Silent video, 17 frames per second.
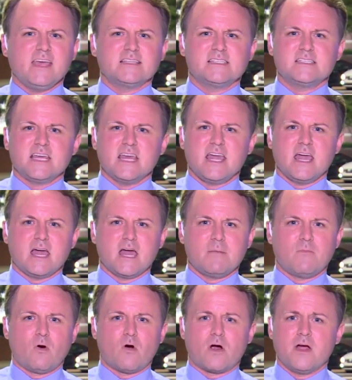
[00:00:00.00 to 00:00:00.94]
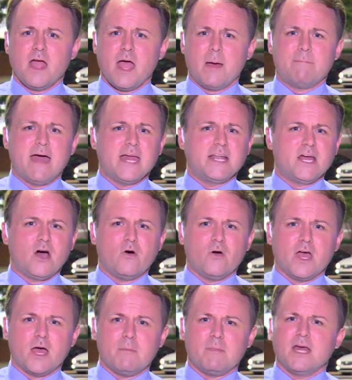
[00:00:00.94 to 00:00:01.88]
you see him or may know
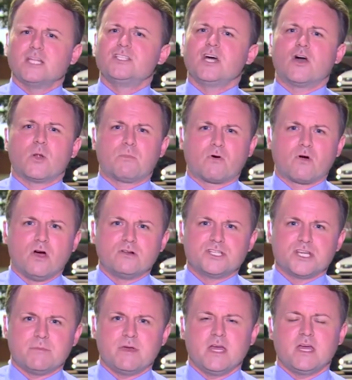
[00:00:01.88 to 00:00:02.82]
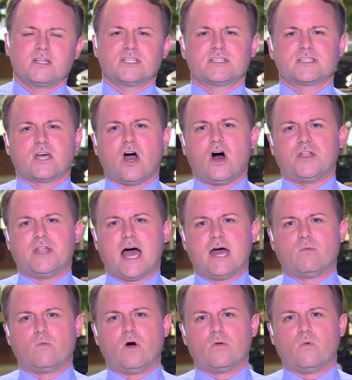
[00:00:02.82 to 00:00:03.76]
him, don't approach him. Just call
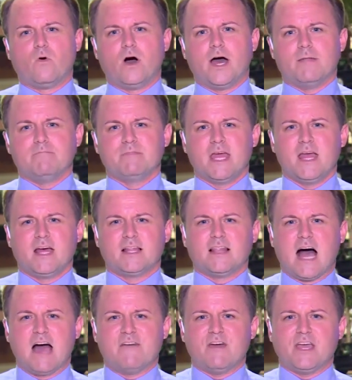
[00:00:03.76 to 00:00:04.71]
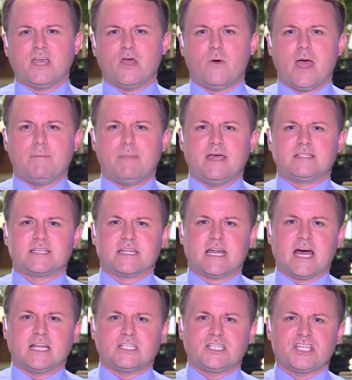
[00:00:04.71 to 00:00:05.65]
911. Live at UAB
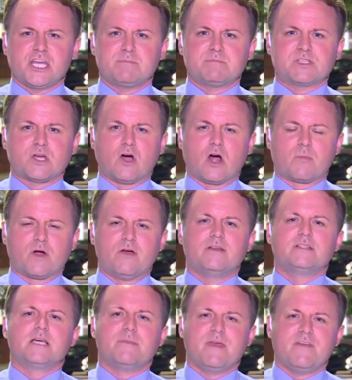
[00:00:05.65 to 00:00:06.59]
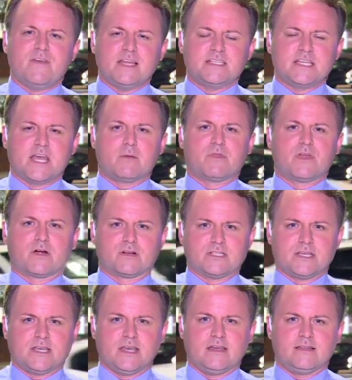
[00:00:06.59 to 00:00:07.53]
tonight, Chip Scarborough, WVTM
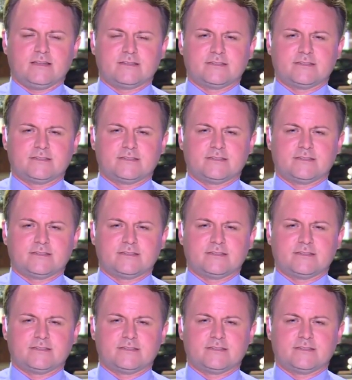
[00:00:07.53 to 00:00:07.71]
13.